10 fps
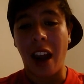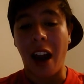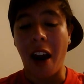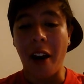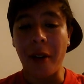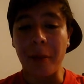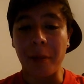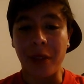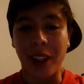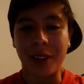
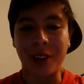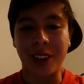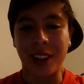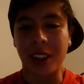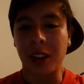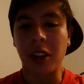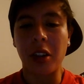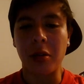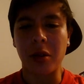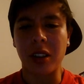I was like,
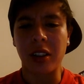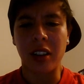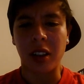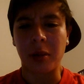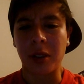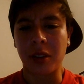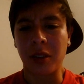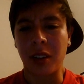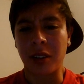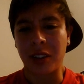oh, what are you talking about? And
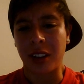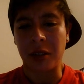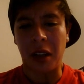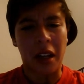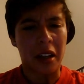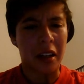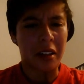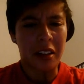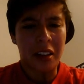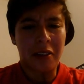I was like, I
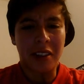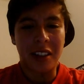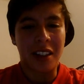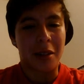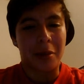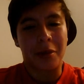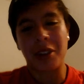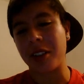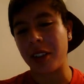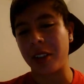hardly even see him,
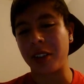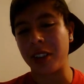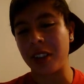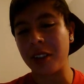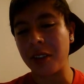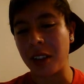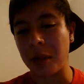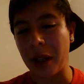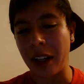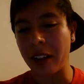so it doesn't really
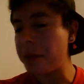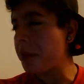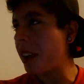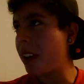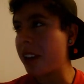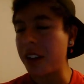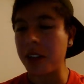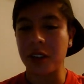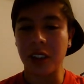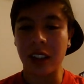matter. He
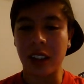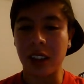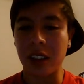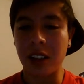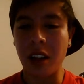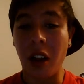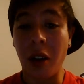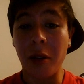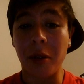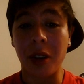was like,
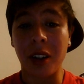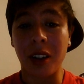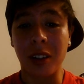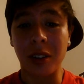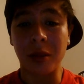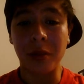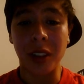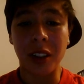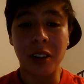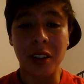well,
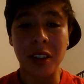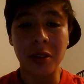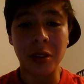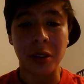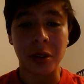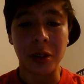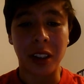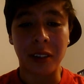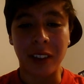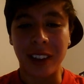you know, he's old school
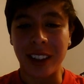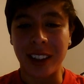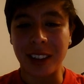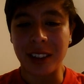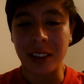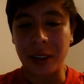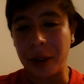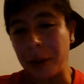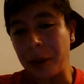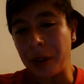and everything, so
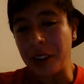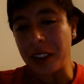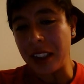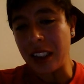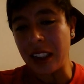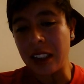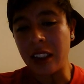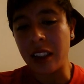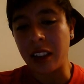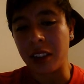we'll see.
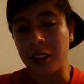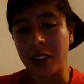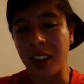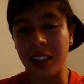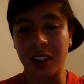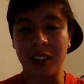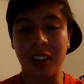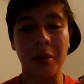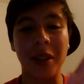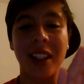And he's like, just
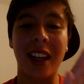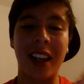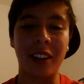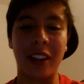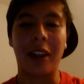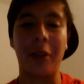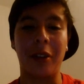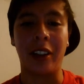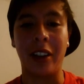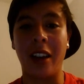let me handle that
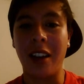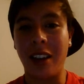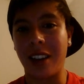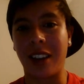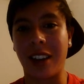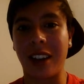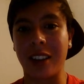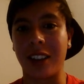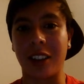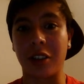one. And that
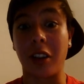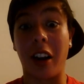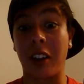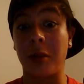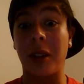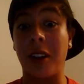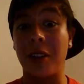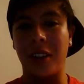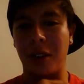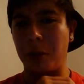like shocked me. I
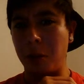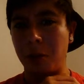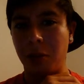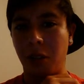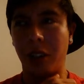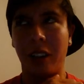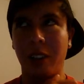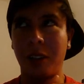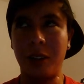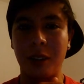
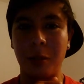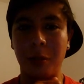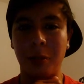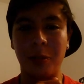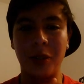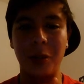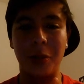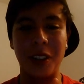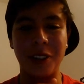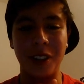was
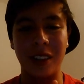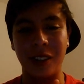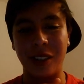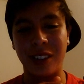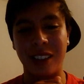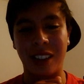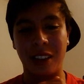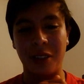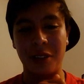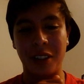speechless for a second.
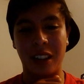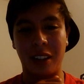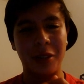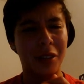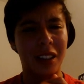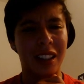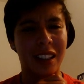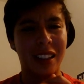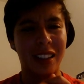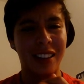I was like,
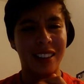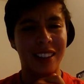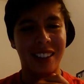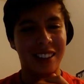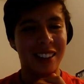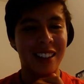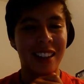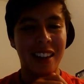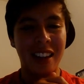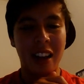okay, like,
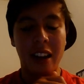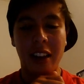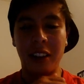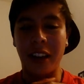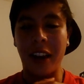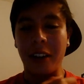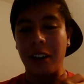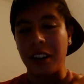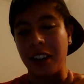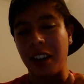and that
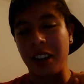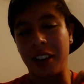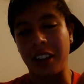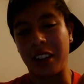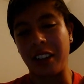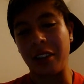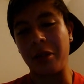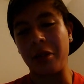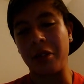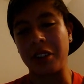right there, like,
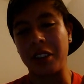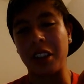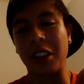was a